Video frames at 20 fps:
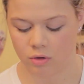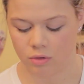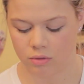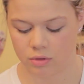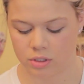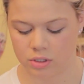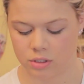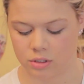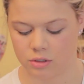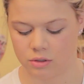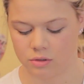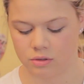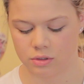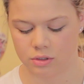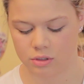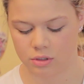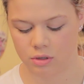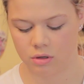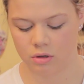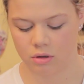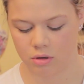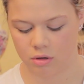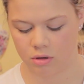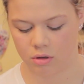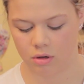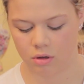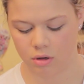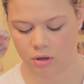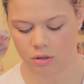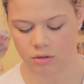can always use
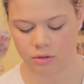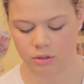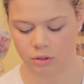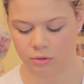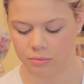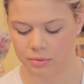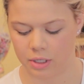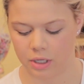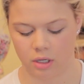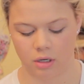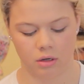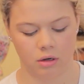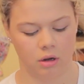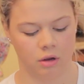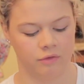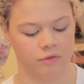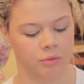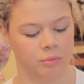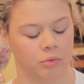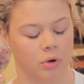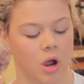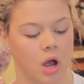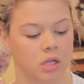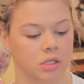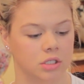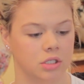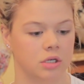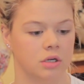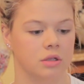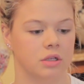a little bit of a
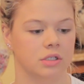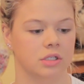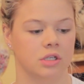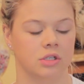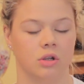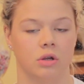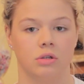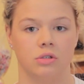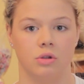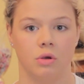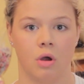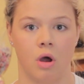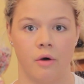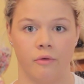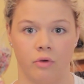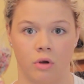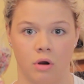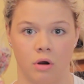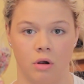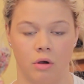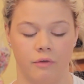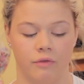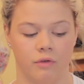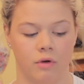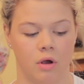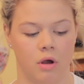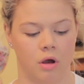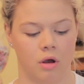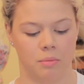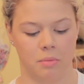bronzer. This is also CoverGirl
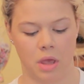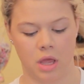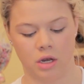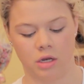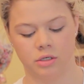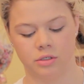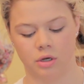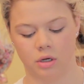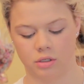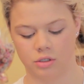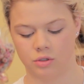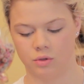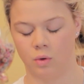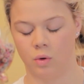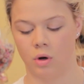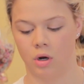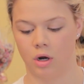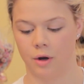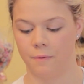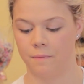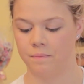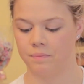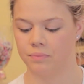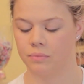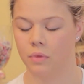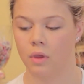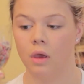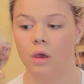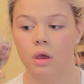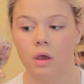from any drugstore.
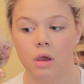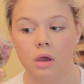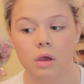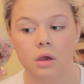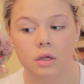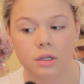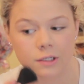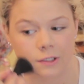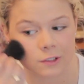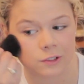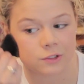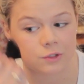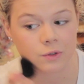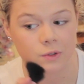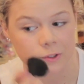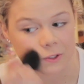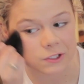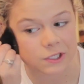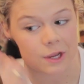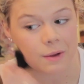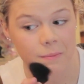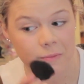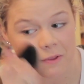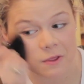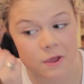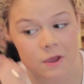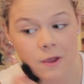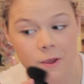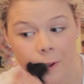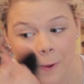You can do the same
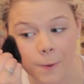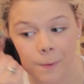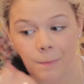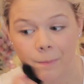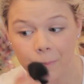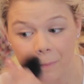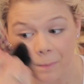thing.